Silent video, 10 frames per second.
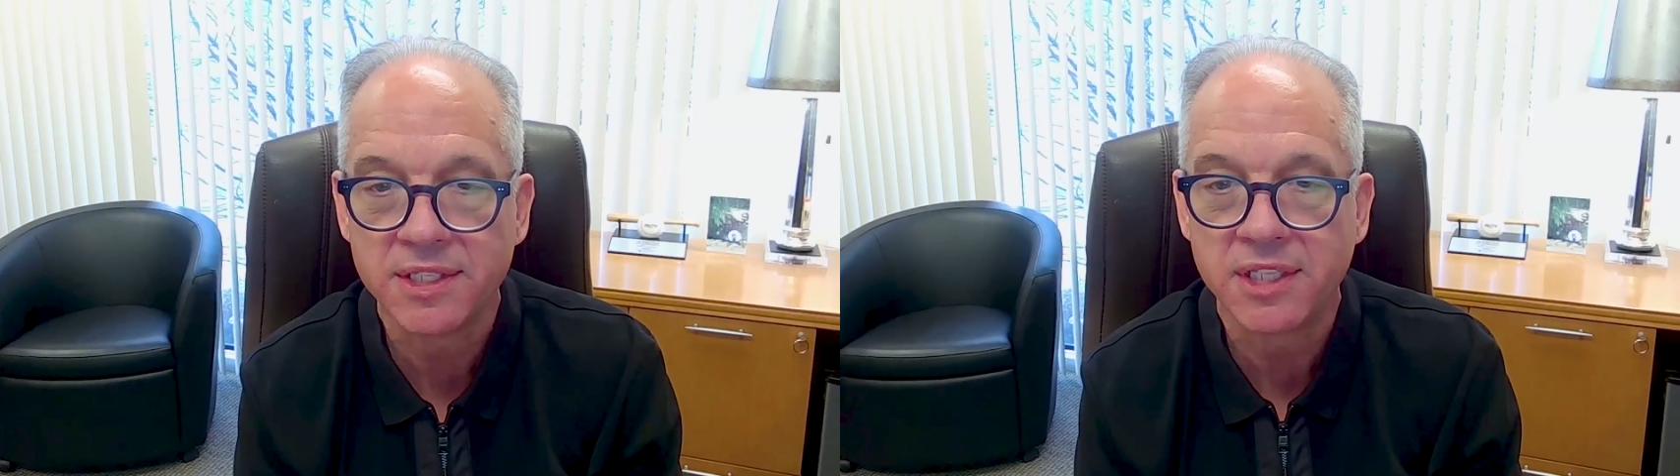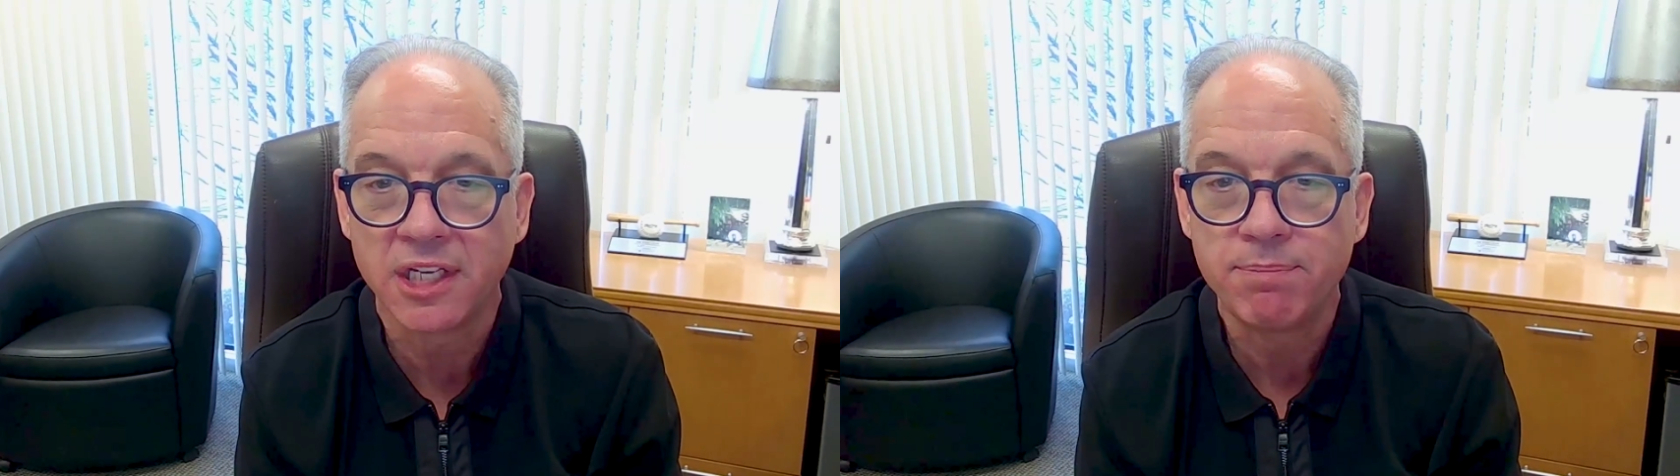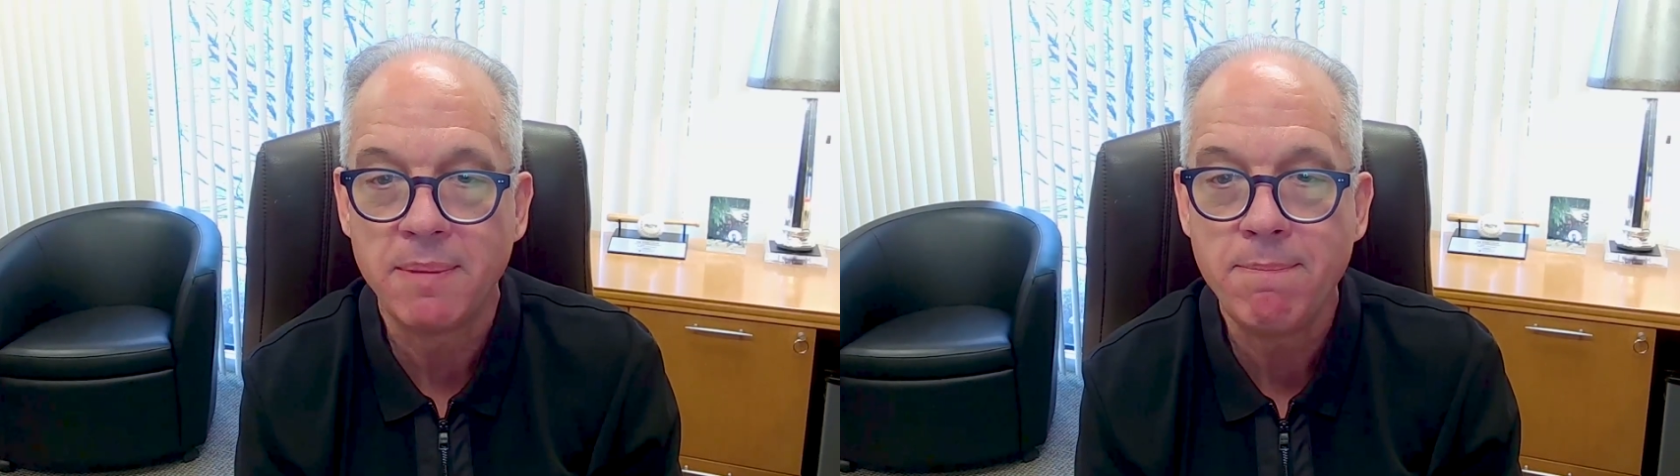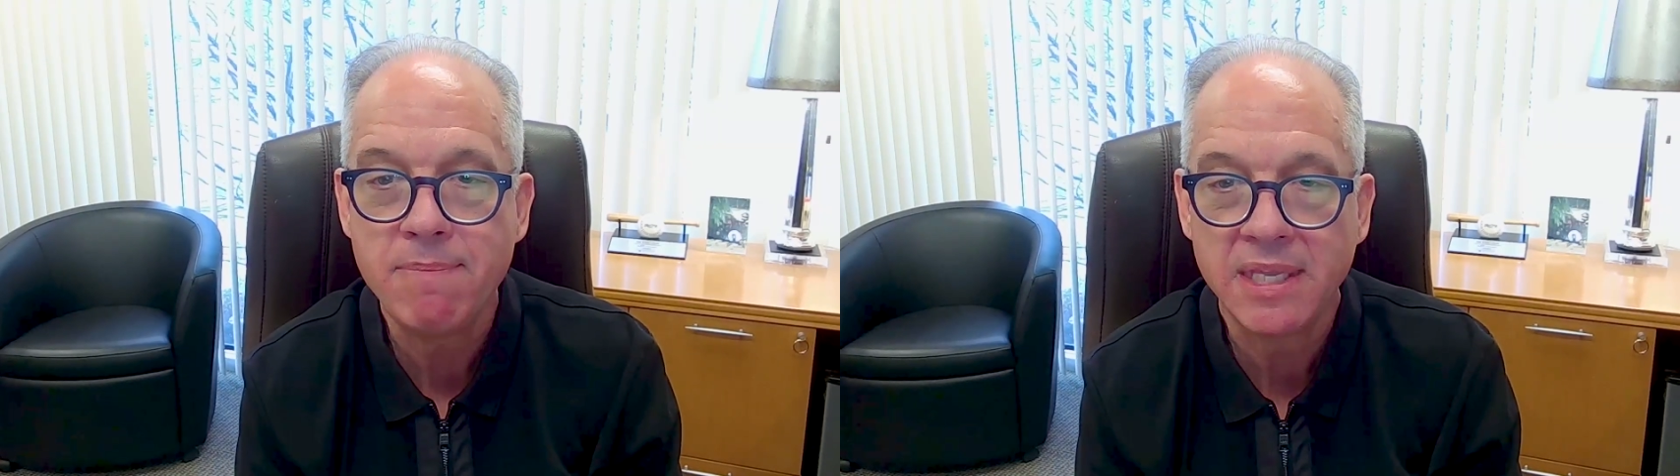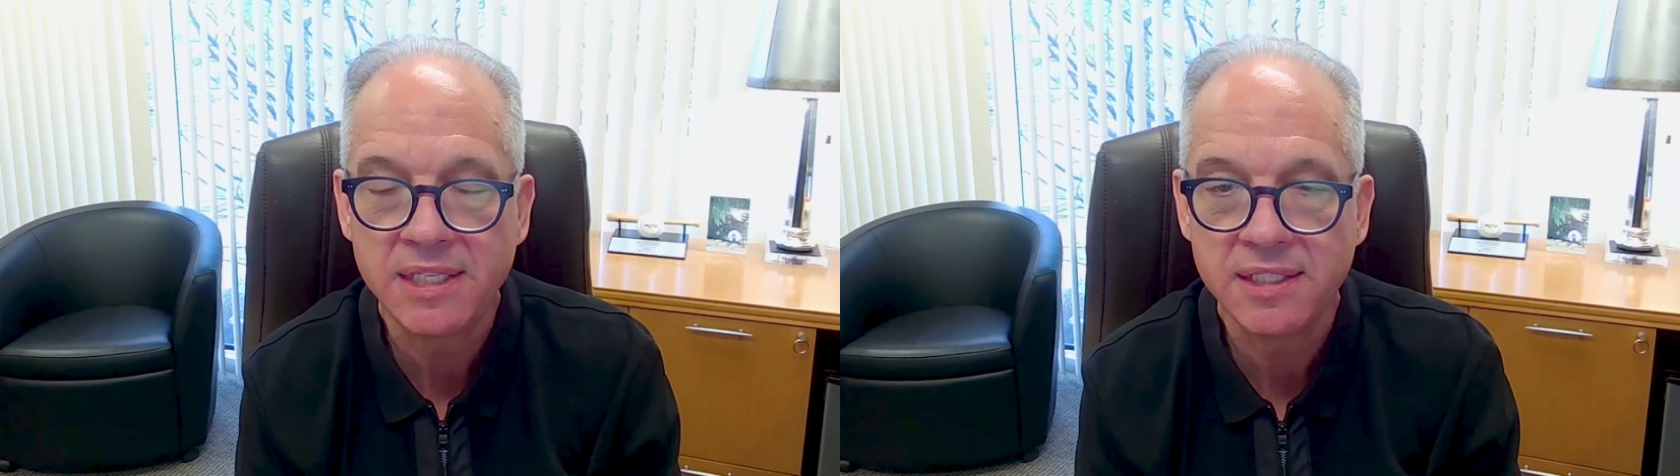going to be
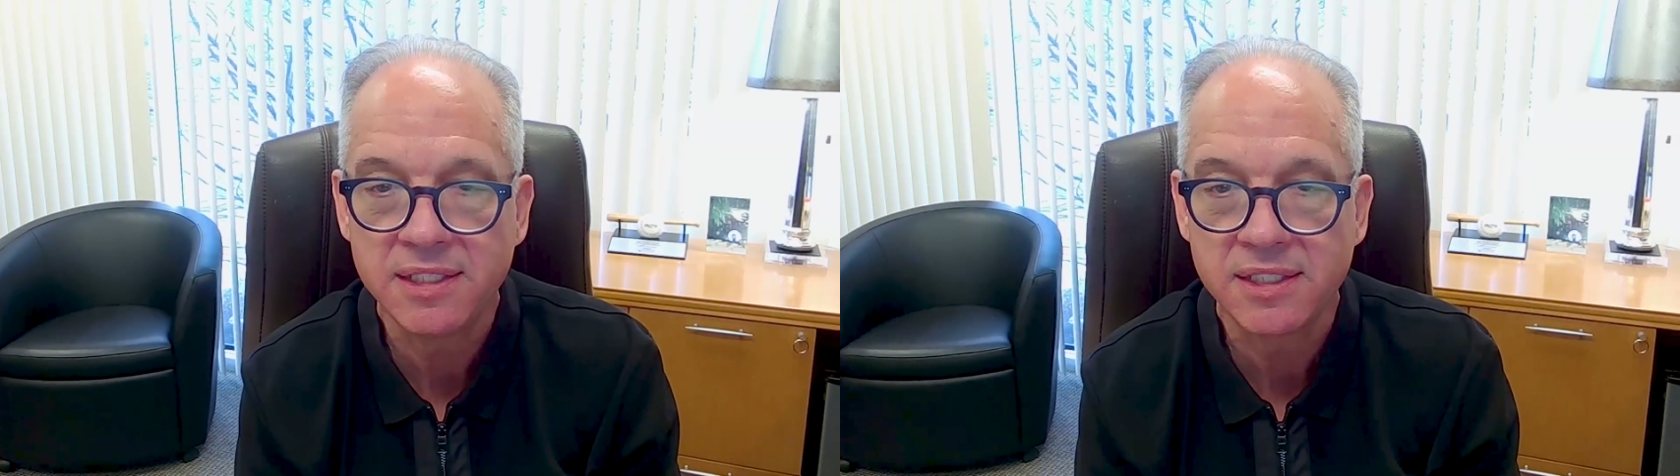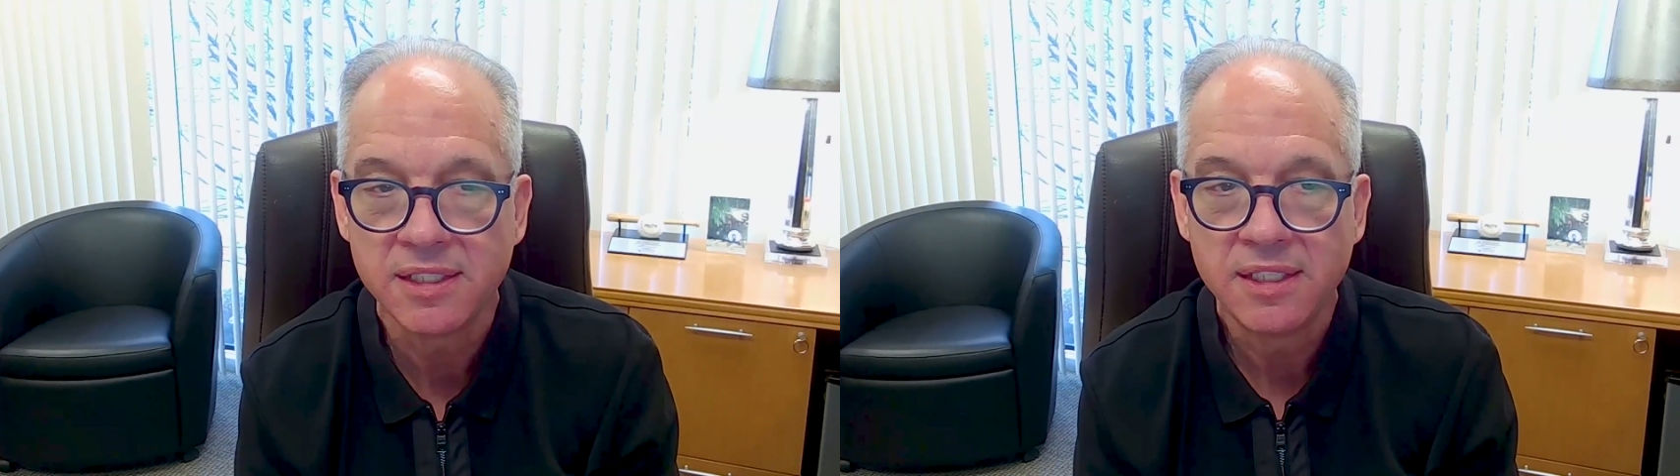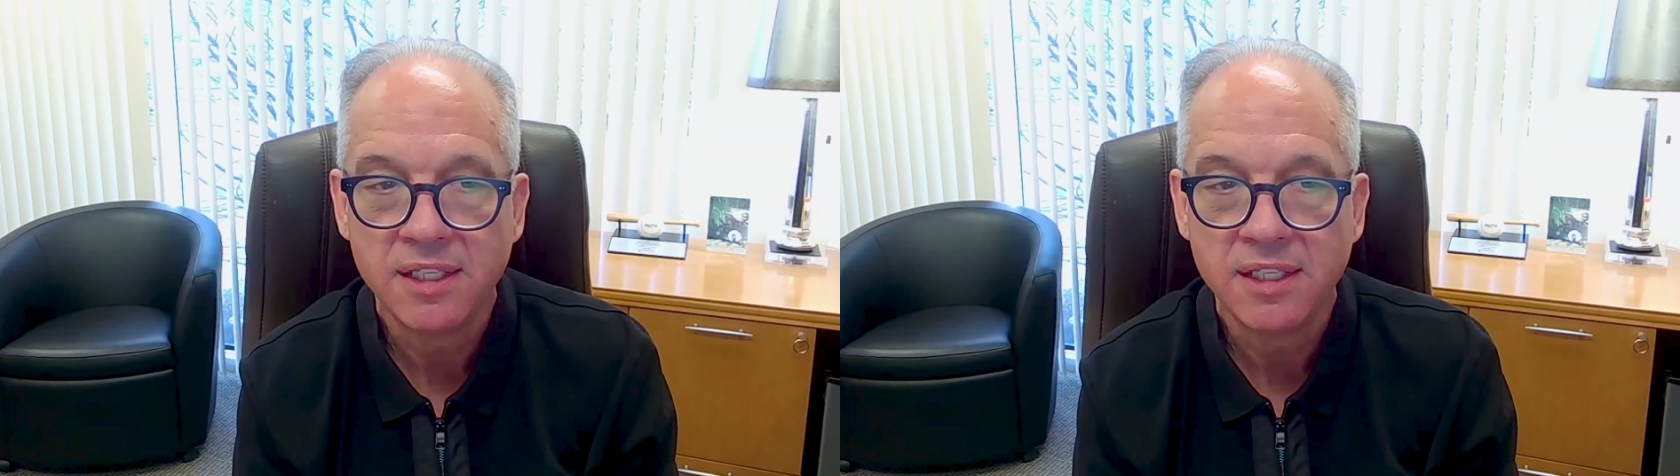millions